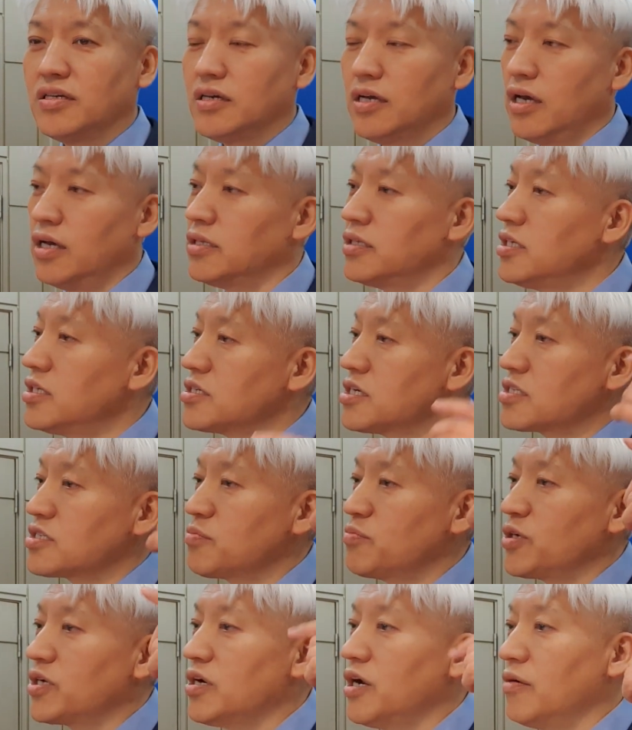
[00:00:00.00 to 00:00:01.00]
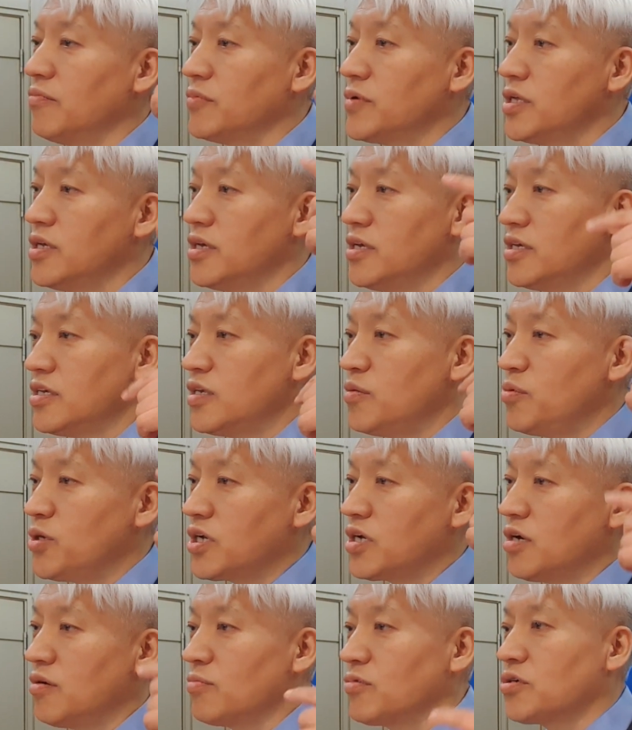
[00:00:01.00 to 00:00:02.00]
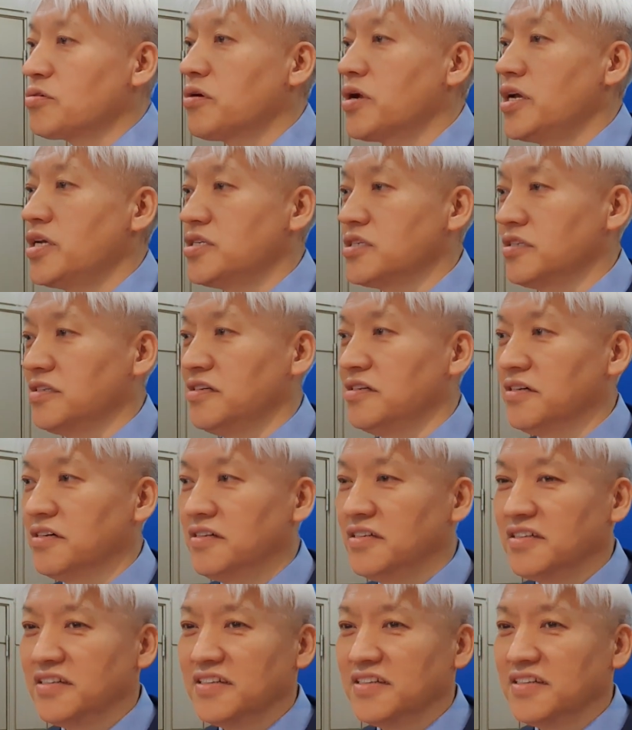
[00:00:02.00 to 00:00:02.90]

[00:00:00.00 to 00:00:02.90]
and he become crazy, you know.